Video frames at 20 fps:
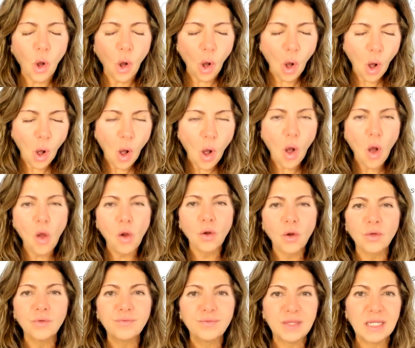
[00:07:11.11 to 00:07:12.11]
all
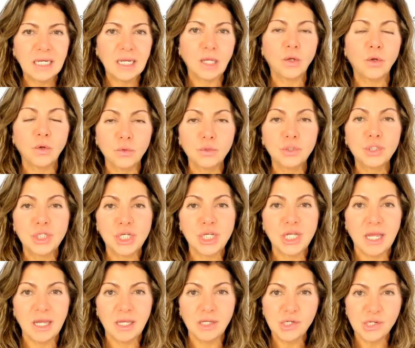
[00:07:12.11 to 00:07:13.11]
of the
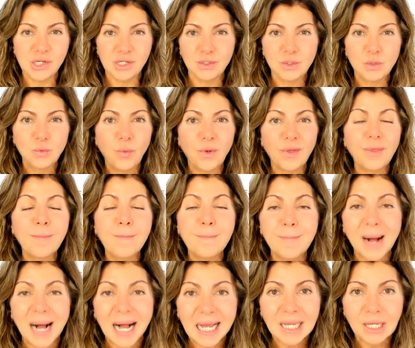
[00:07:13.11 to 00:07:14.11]
negotiations with
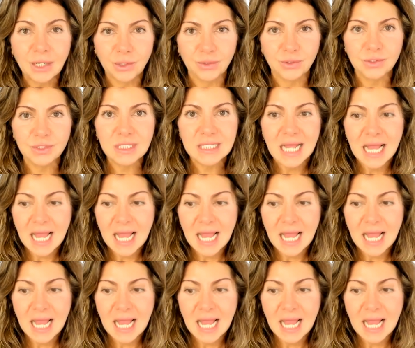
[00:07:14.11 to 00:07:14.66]
buyers